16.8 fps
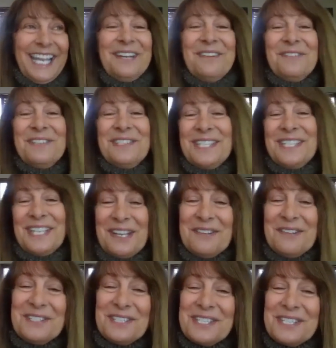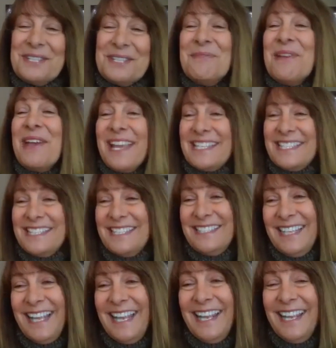it was just the
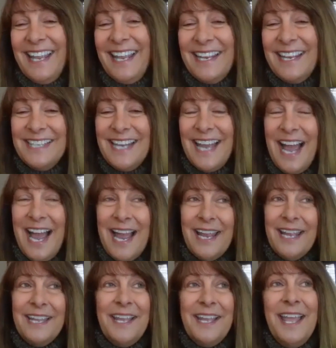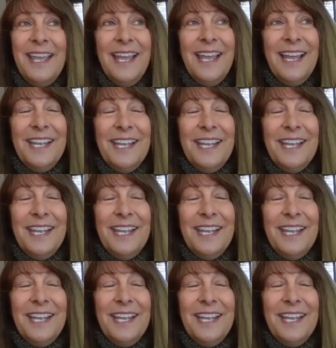best. And I,